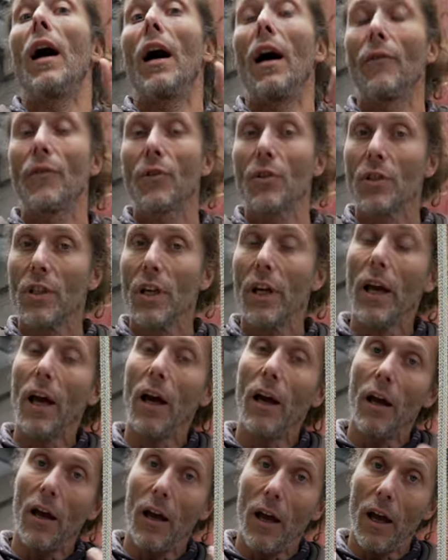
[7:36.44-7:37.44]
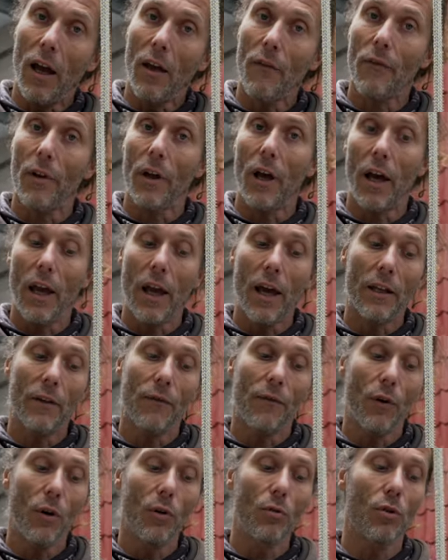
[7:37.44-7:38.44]
I have to say, I had a
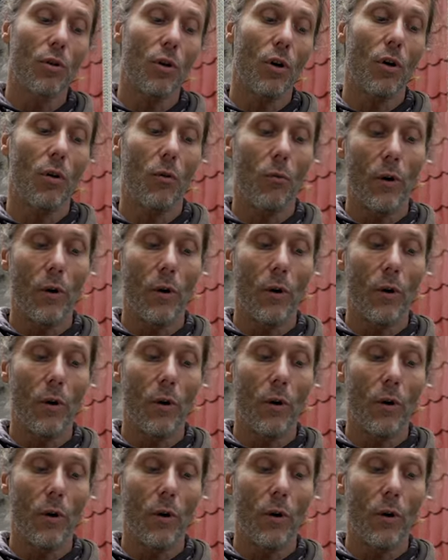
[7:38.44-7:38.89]
phone call